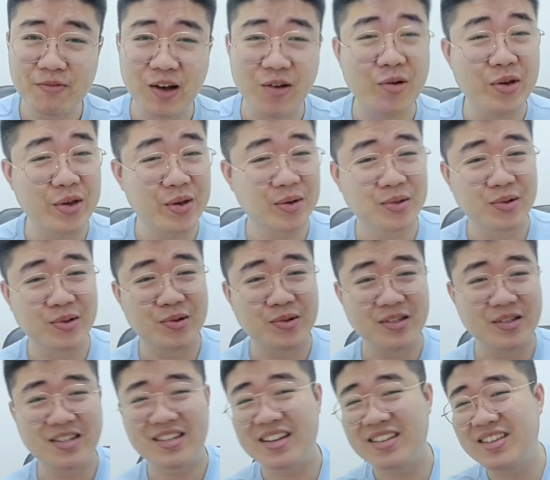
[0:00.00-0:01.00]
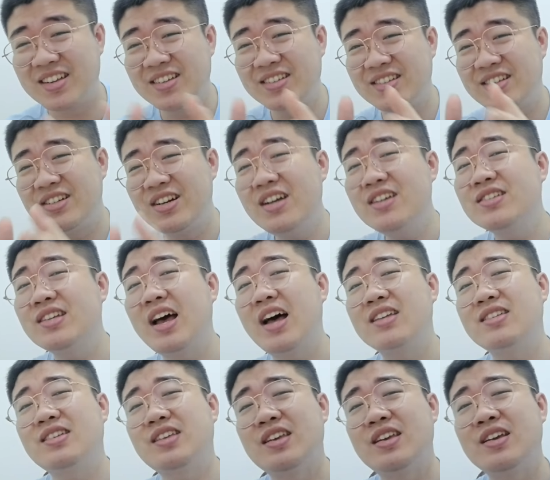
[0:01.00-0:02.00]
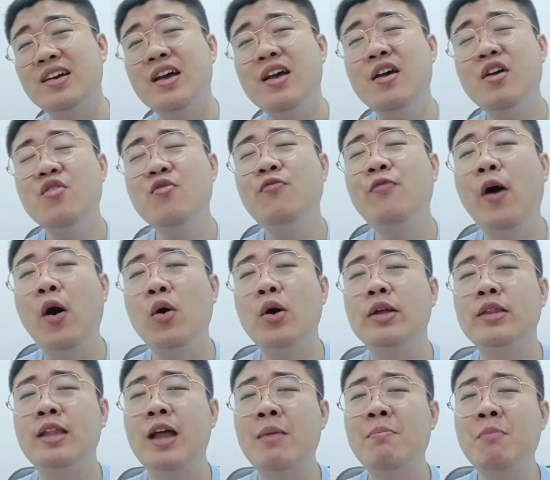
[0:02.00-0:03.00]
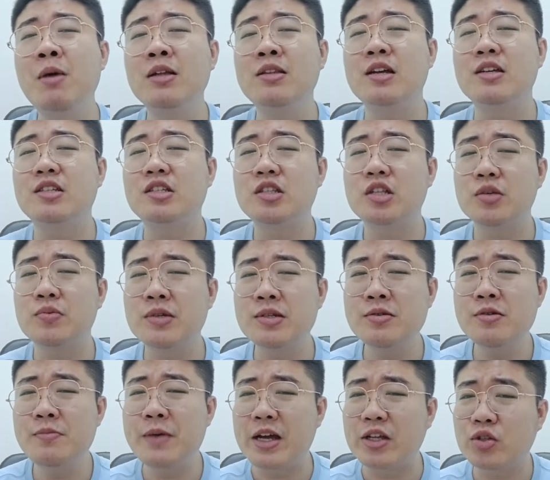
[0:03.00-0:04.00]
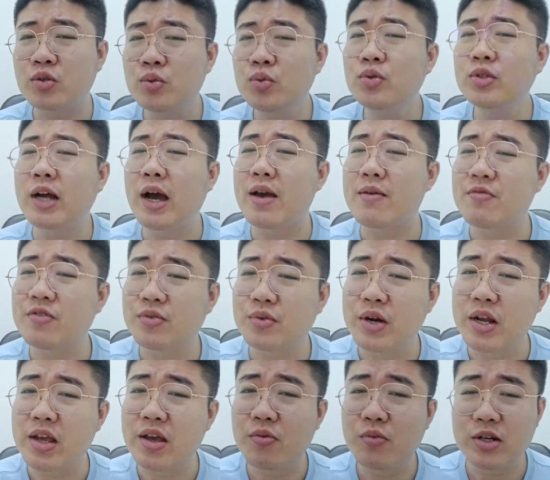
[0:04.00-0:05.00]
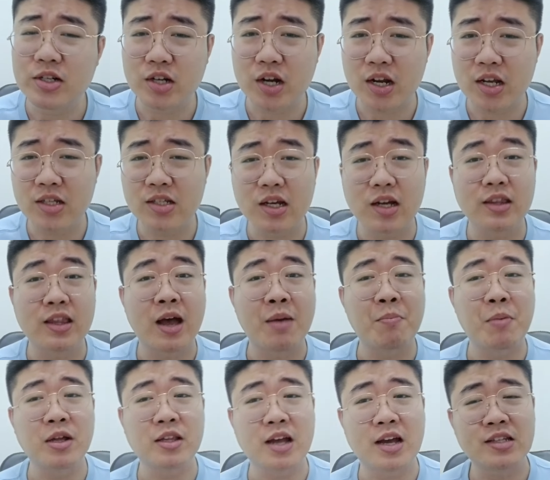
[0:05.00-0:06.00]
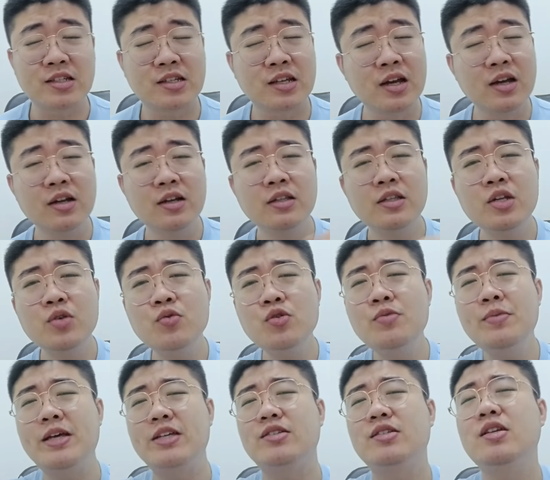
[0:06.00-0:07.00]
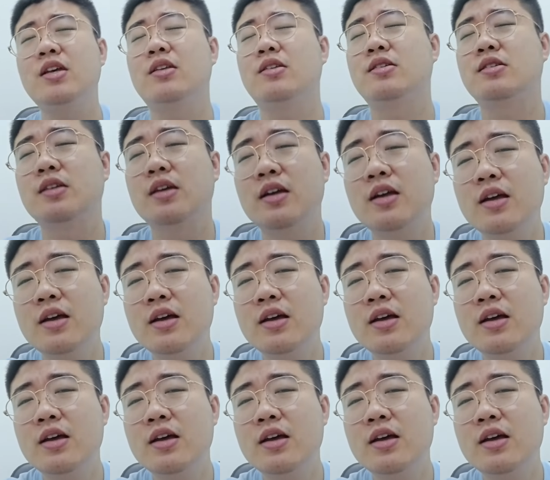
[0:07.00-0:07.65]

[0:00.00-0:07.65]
We're going to notice that this is just asking for a number that's divisible by 2 times 3, which is a number that's divisible by 6.